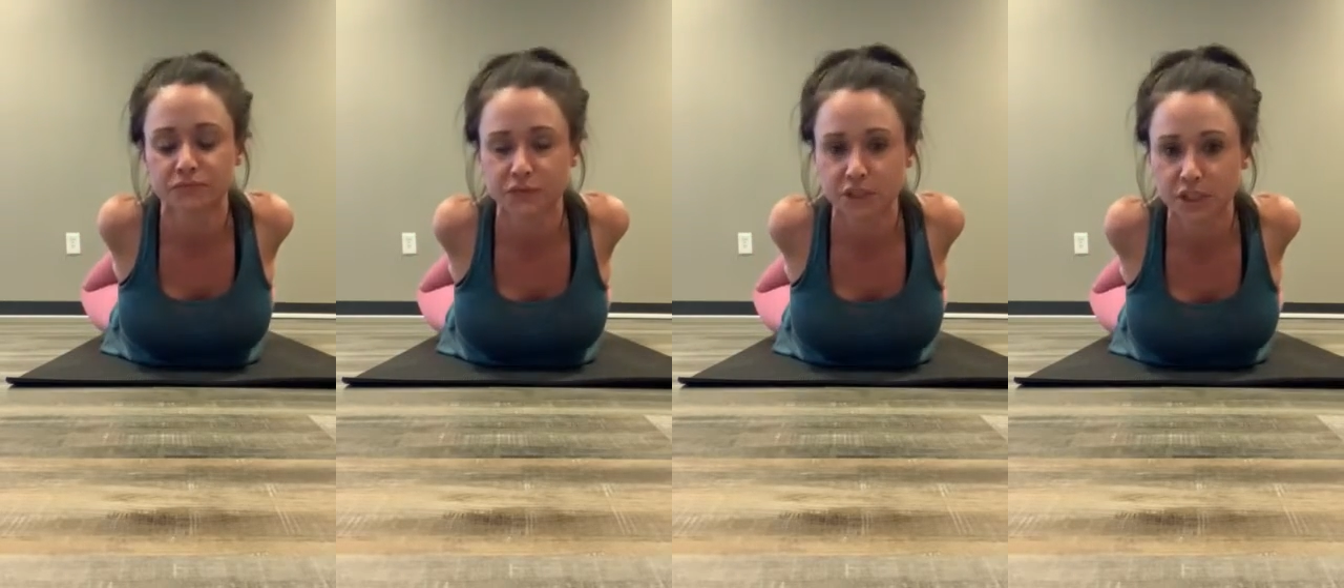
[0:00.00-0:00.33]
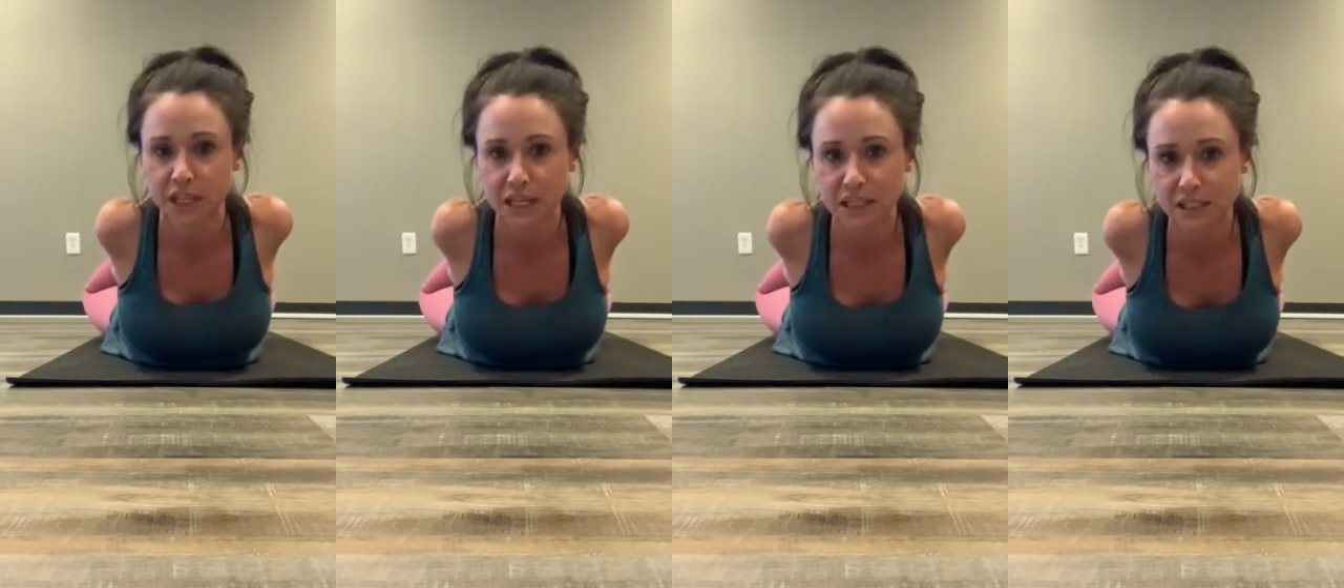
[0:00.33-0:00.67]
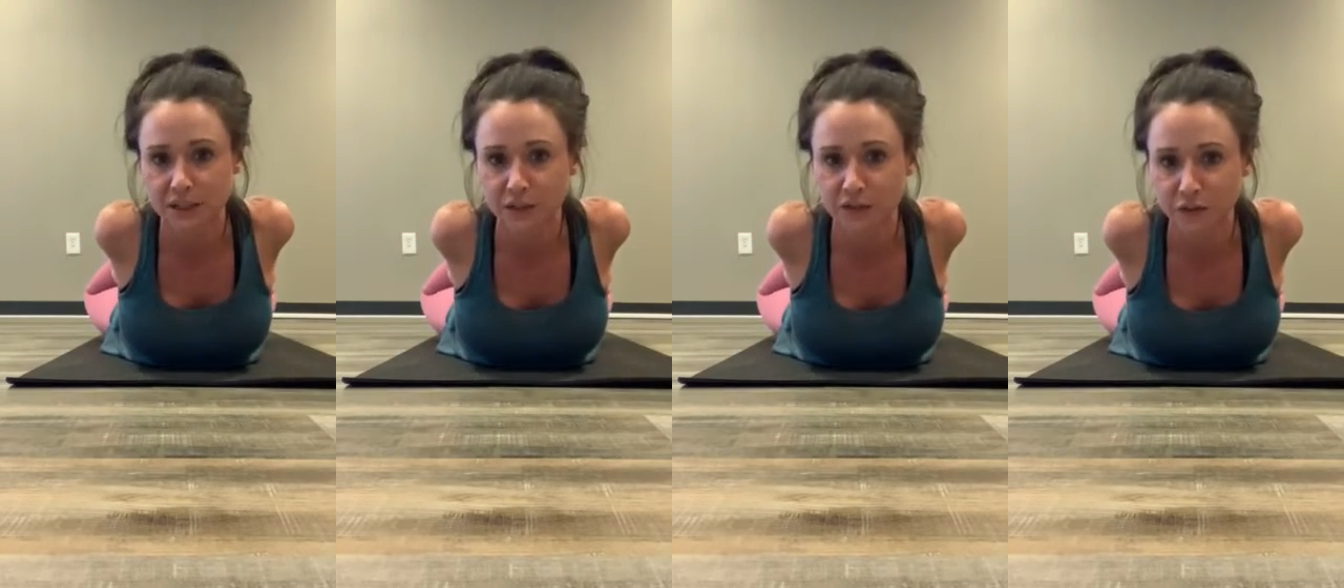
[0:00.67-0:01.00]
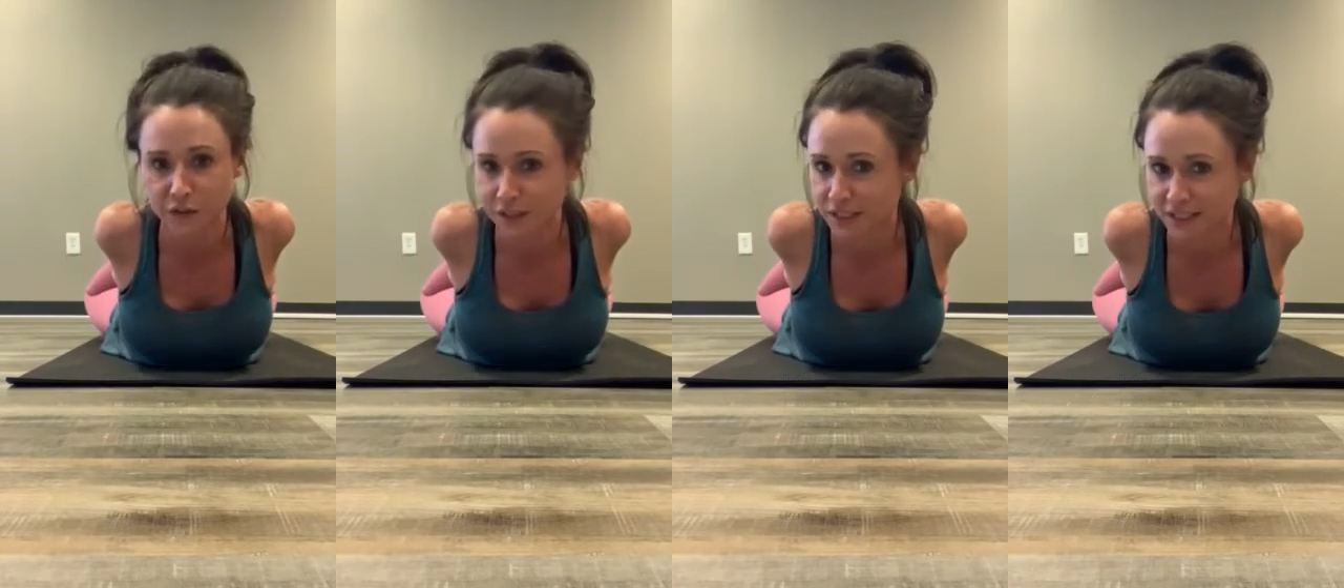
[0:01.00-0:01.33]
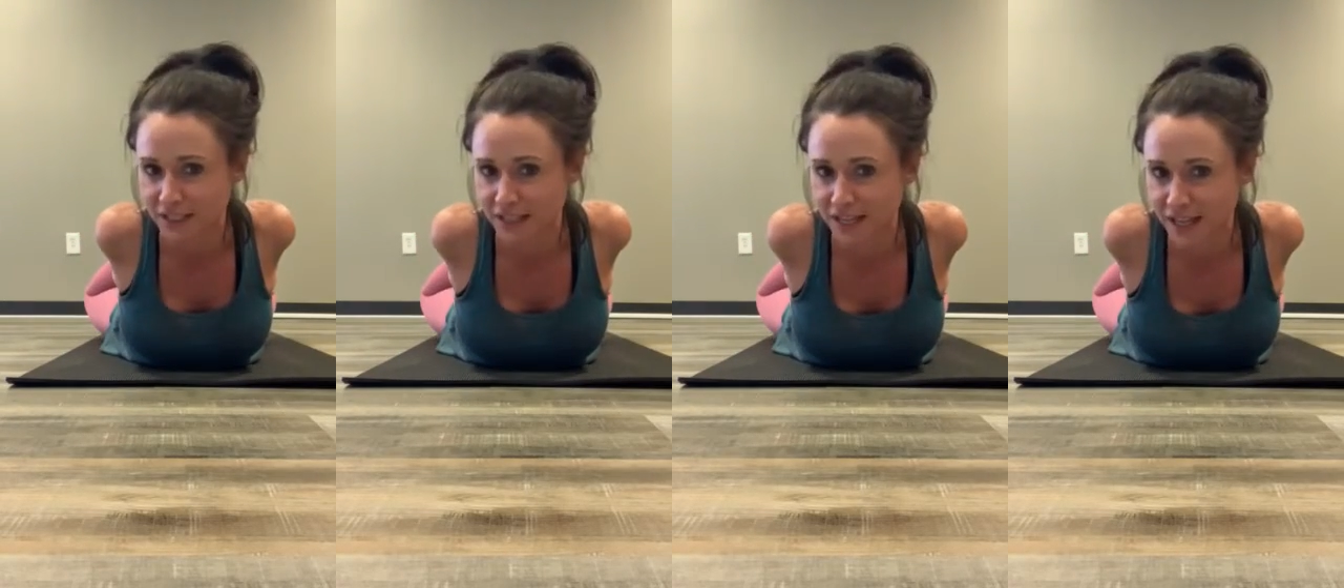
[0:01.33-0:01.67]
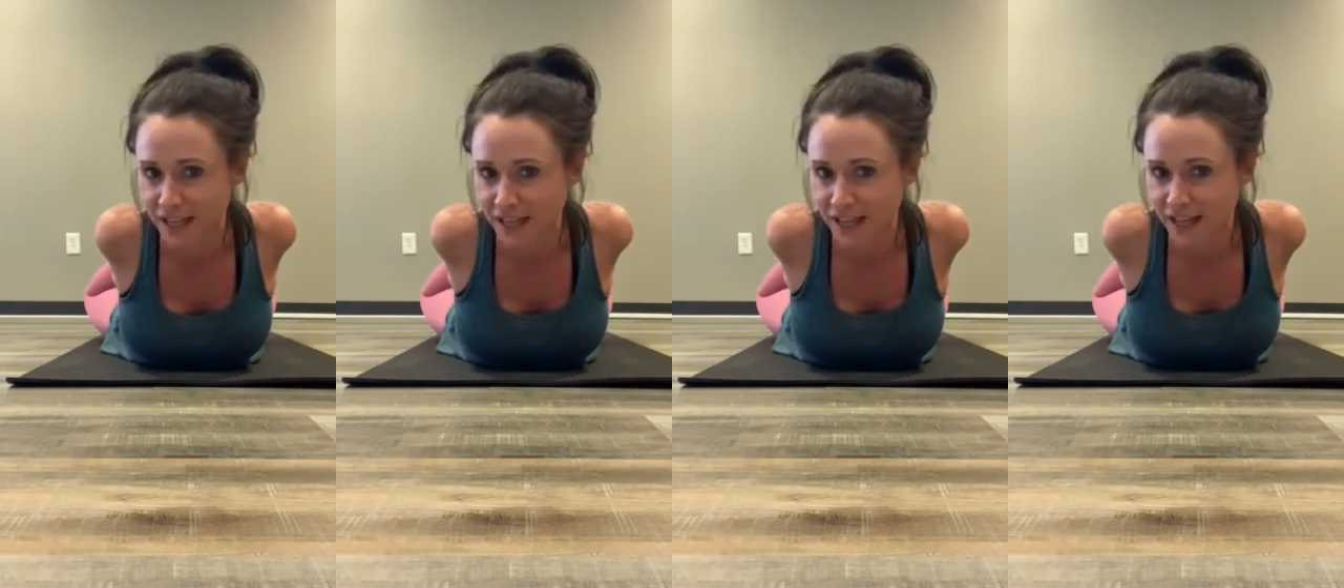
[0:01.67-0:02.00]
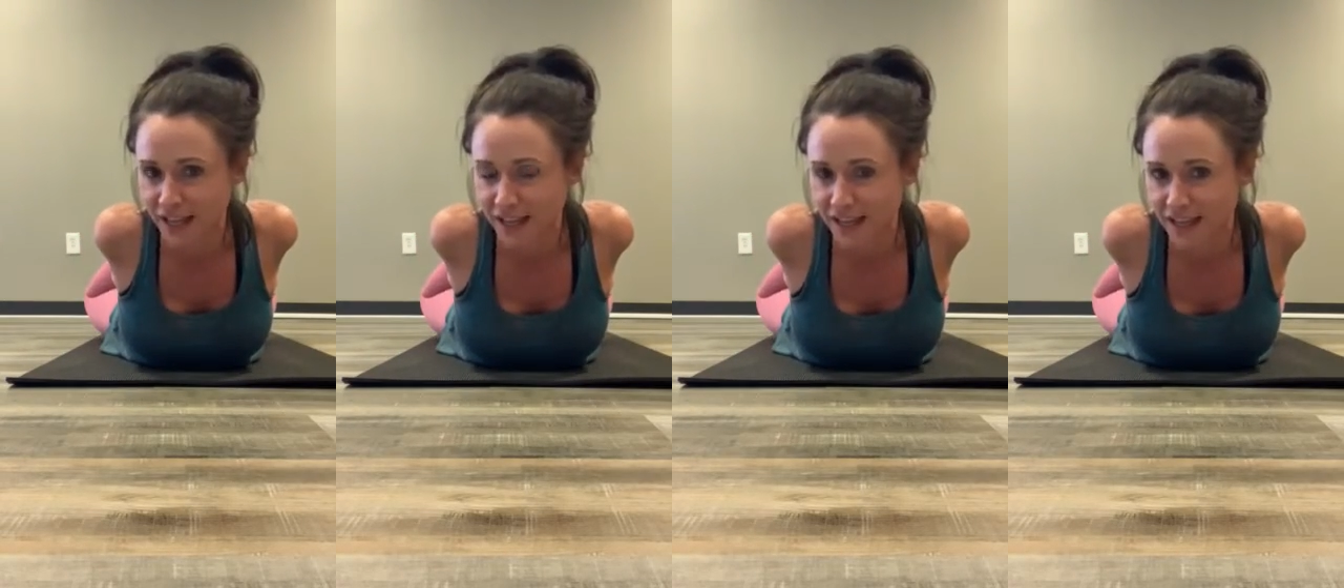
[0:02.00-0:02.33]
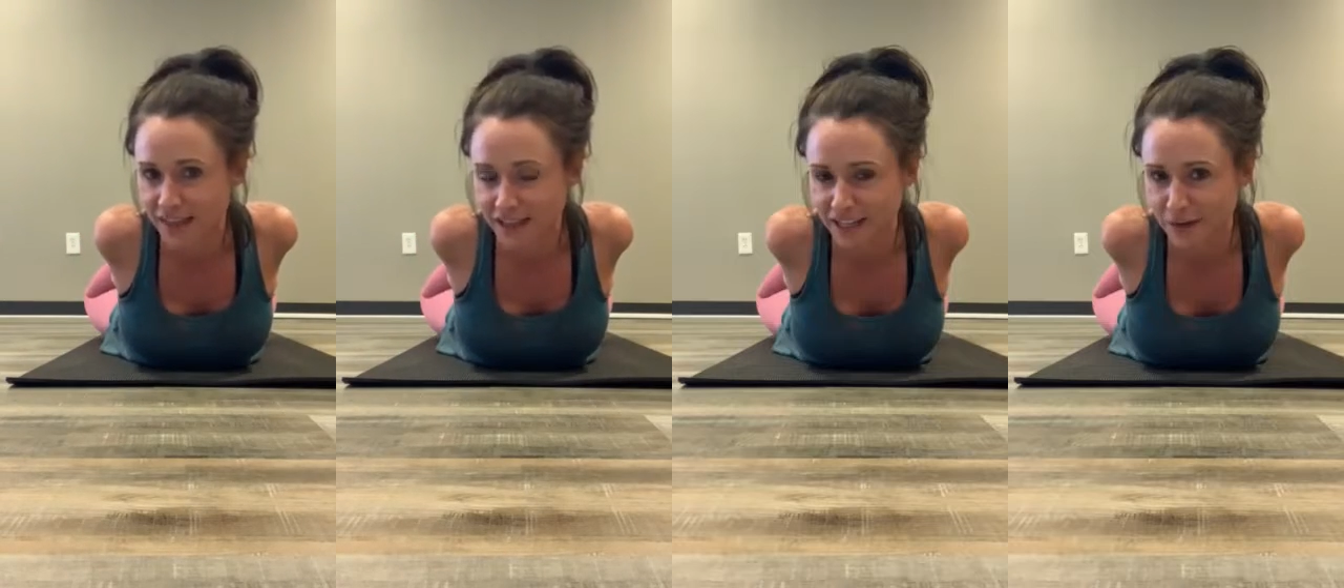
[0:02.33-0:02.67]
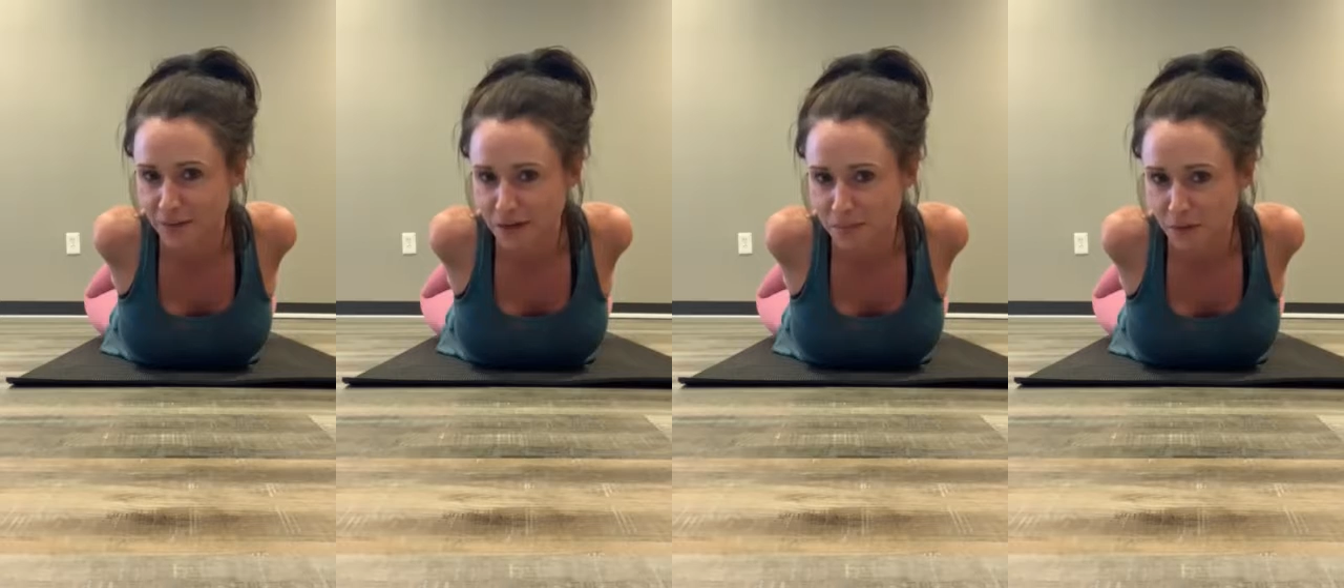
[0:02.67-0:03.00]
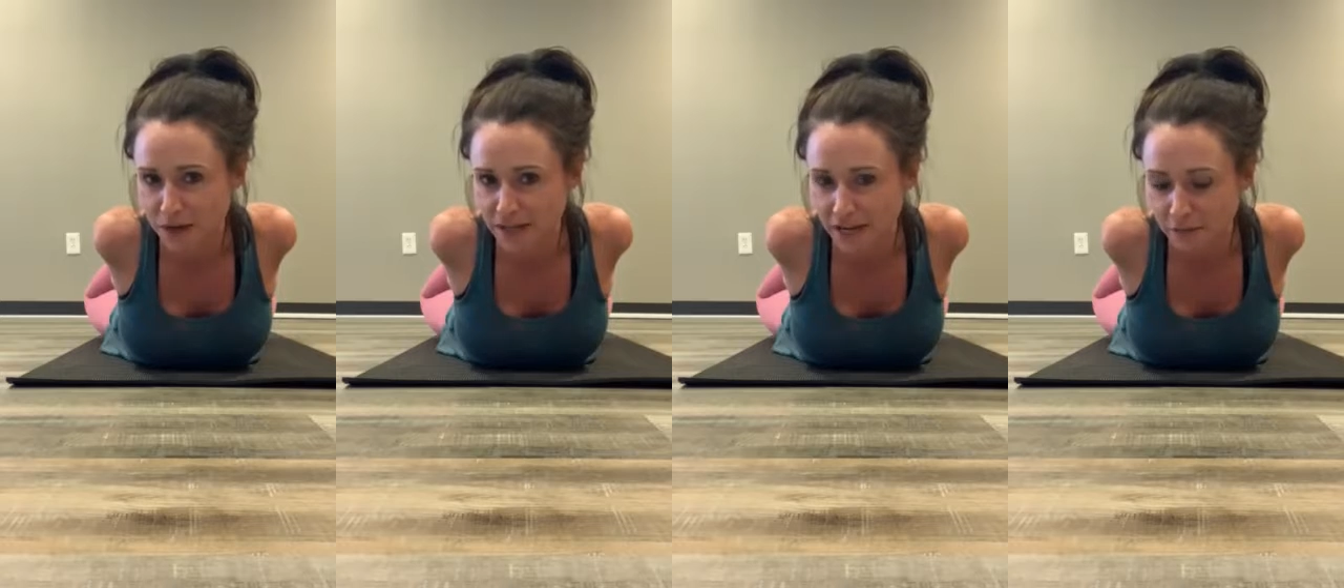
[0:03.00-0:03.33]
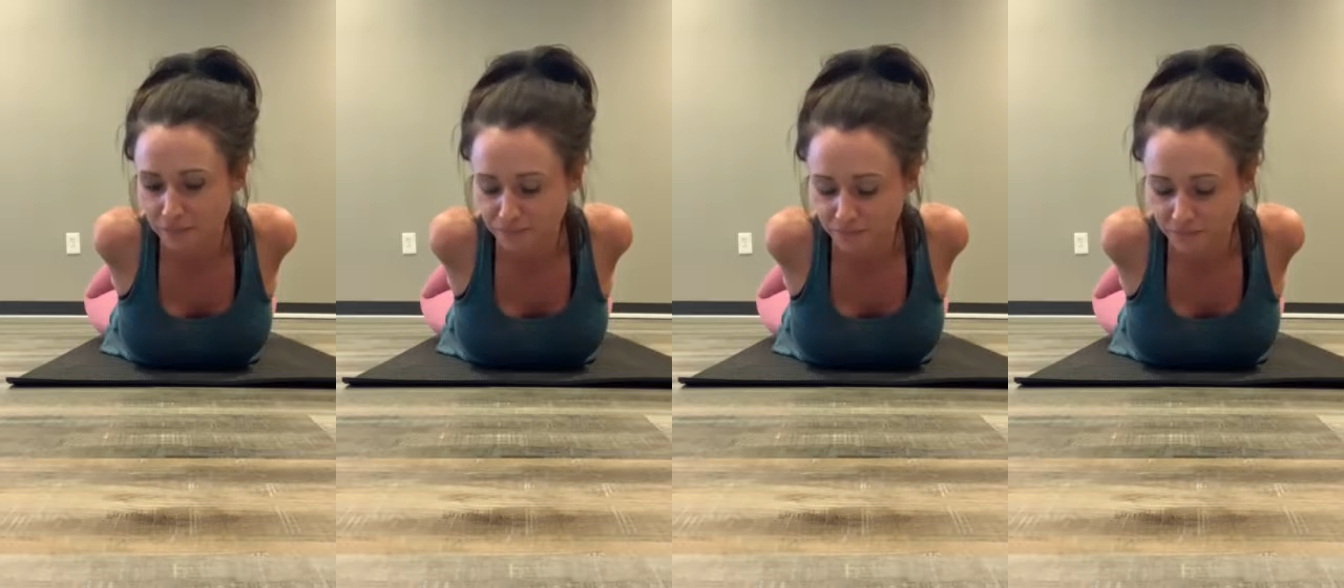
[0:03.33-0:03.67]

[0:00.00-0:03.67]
So that's the first thing I want to point out.